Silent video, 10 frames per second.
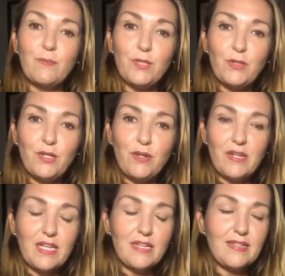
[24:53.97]

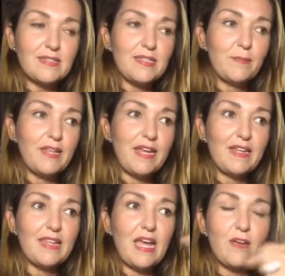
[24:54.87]
Pluto is the
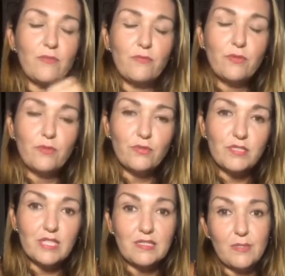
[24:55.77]
planet that
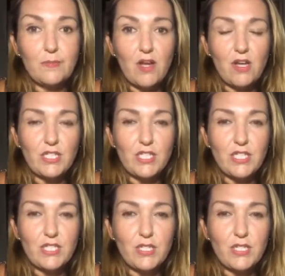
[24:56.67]
rules the subconscious.